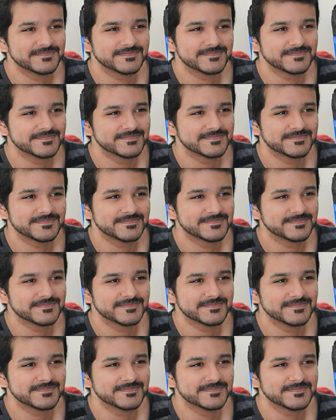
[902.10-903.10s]

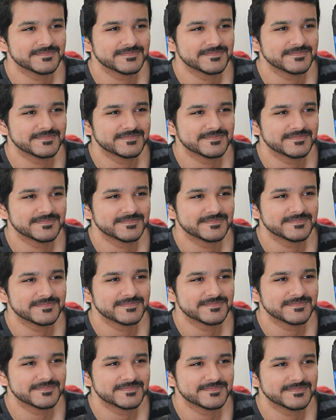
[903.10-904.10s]

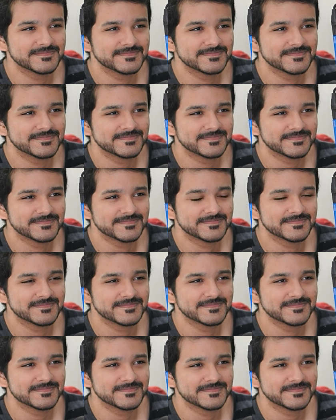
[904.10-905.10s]

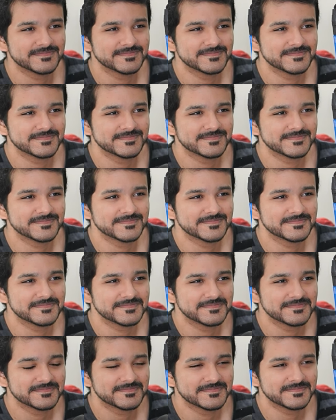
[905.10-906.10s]

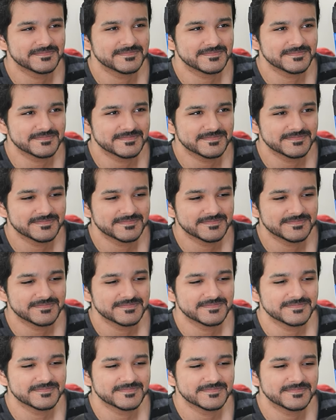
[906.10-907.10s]

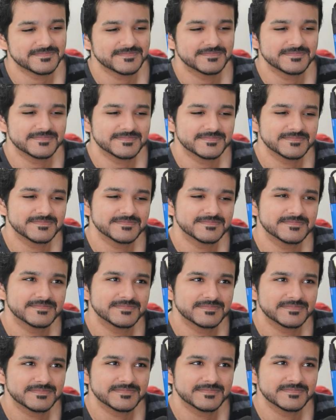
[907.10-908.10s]

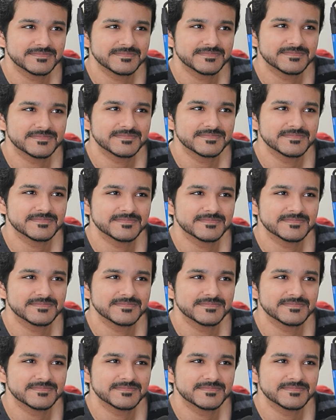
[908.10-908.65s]
This person isn't speaking.